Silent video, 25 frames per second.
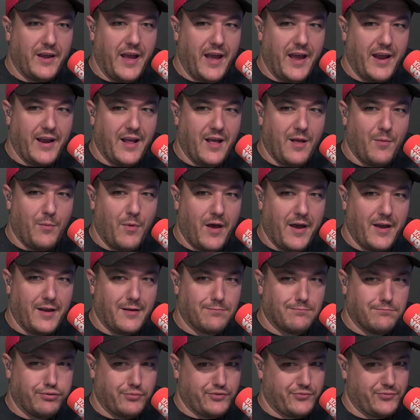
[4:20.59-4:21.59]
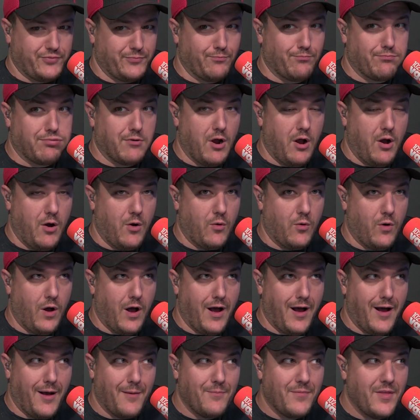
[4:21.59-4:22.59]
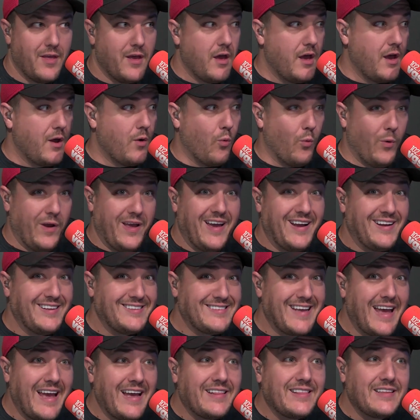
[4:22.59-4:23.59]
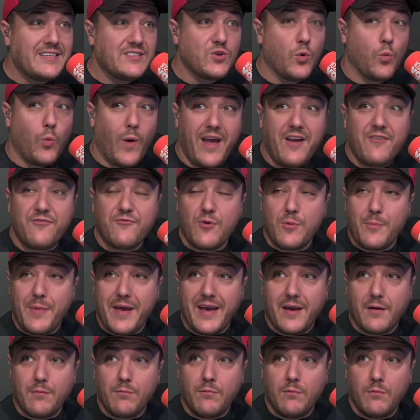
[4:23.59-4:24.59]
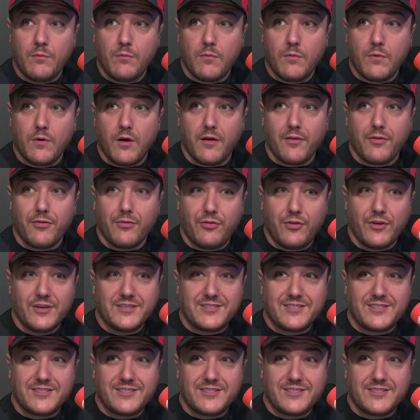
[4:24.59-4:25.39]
And I'm like, bro, we got to take this away from him. This